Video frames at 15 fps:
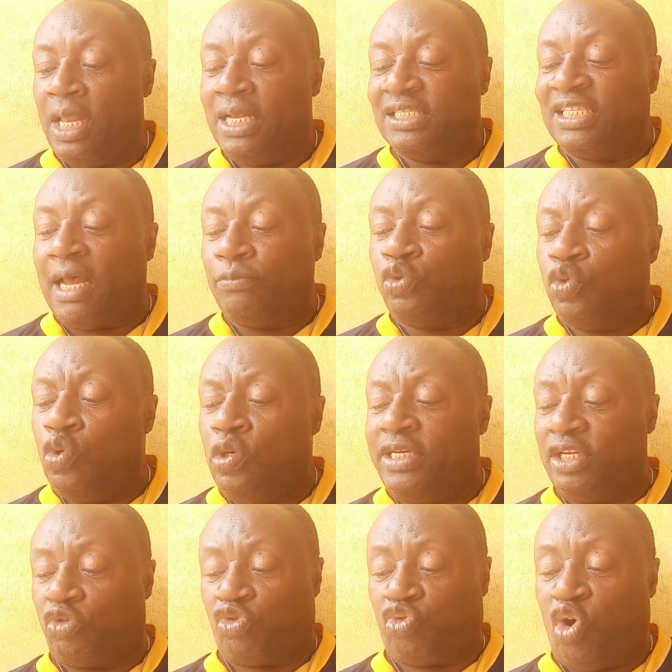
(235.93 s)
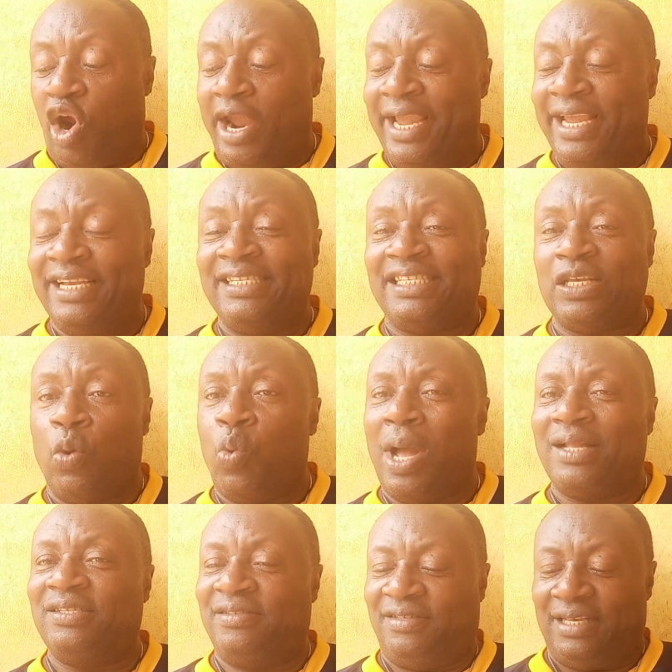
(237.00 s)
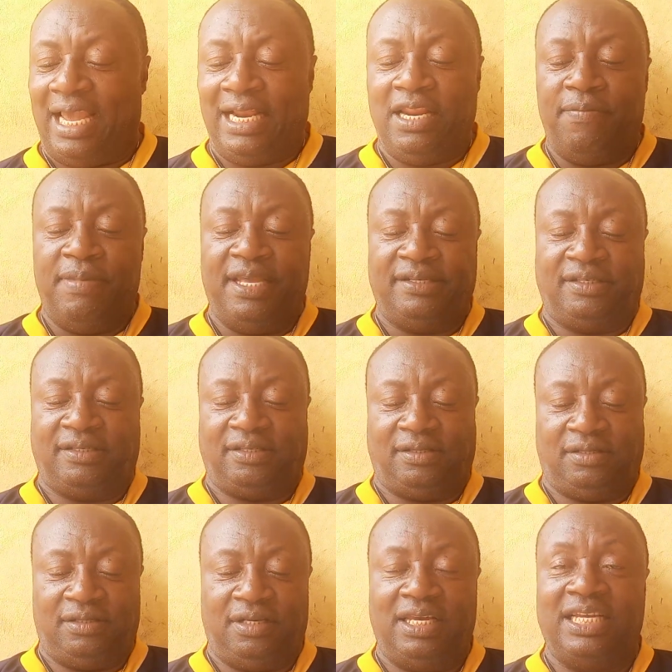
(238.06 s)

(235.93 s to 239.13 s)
Psalm 2 destroys one's enemies.